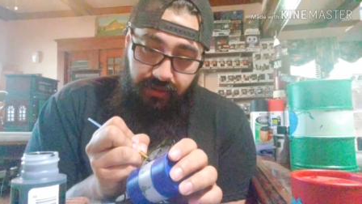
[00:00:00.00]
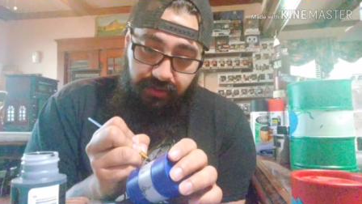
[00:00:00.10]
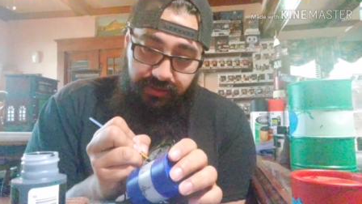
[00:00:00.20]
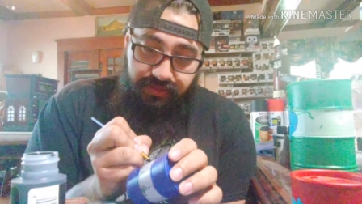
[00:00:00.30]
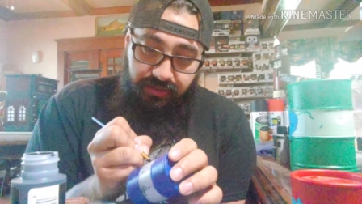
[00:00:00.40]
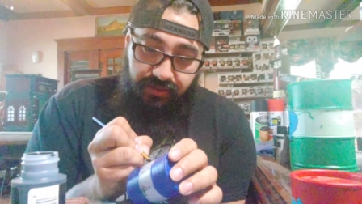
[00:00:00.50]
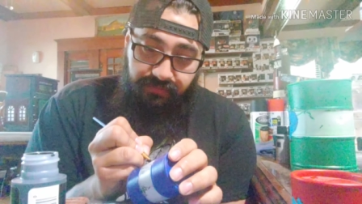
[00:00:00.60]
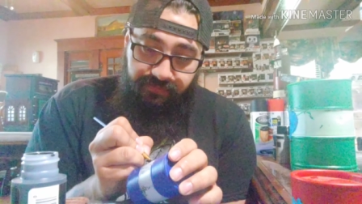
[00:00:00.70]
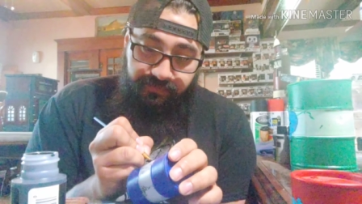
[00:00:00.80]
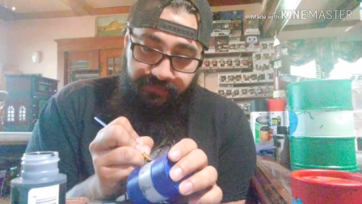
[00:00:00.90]
They sell
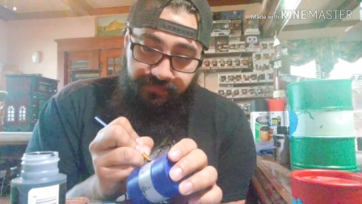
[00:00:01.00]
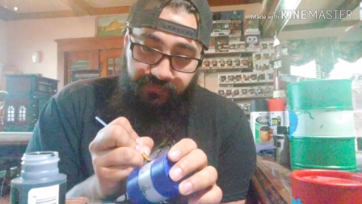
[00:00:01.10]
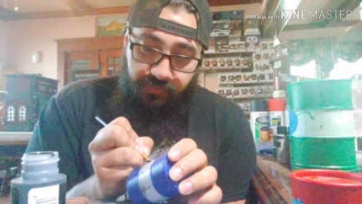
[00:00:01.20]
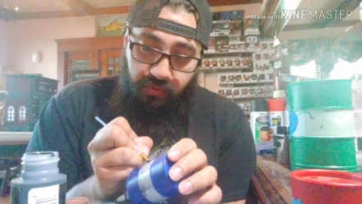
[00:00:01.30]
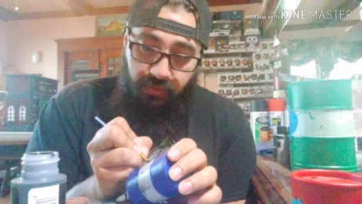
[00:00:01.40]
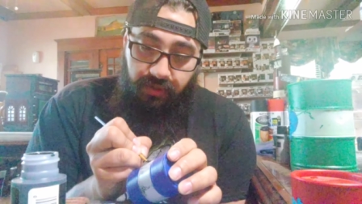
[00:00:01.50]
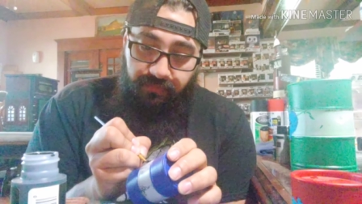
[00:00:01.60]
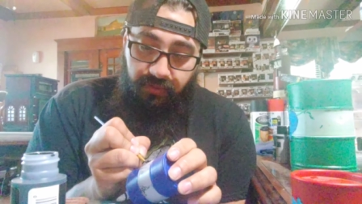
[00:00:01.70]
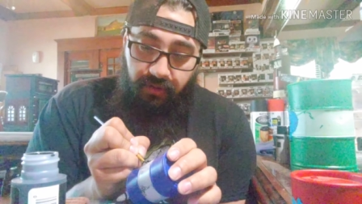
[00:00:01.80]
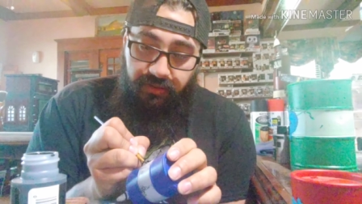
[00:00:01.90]
them
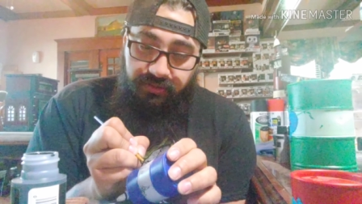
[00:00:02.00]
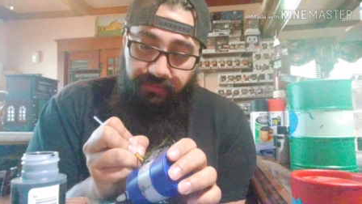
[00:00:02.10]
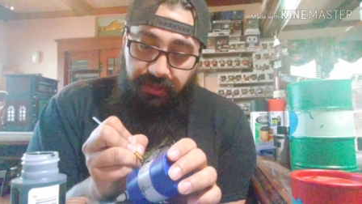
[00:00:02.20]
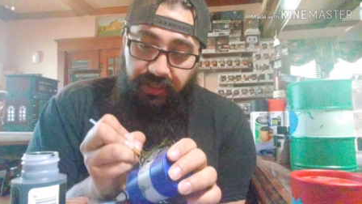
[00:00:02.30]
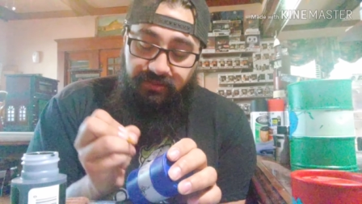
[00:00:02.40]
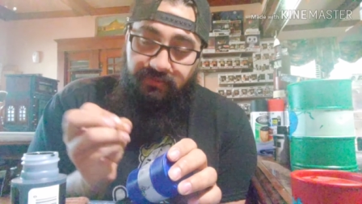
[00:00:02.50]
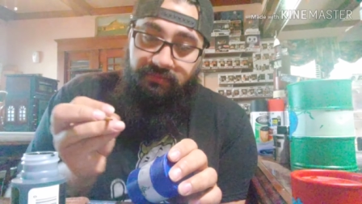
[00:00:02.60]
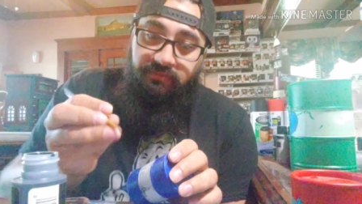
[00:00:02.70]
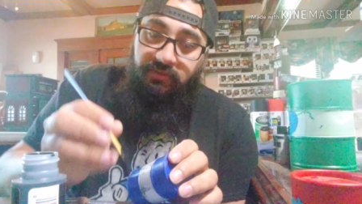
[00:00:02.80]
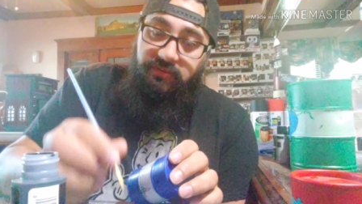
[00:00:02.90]
wherever art supplies are
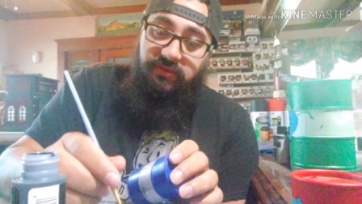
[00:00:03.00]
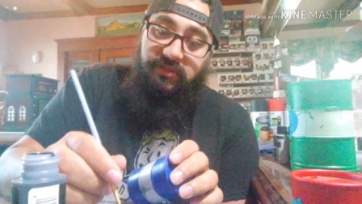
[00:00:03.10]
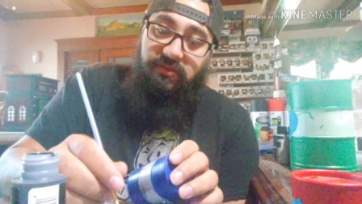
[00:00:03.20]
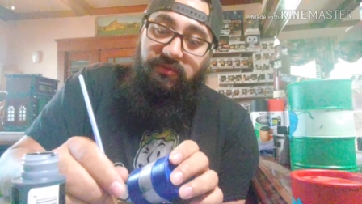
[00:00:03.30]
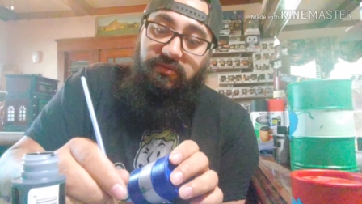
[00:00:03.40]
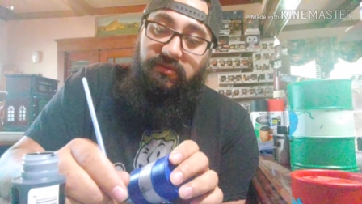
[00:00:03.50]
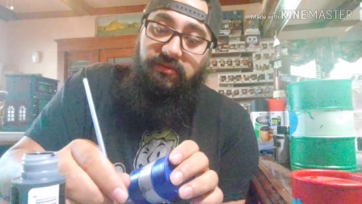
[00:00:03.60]
usually sold.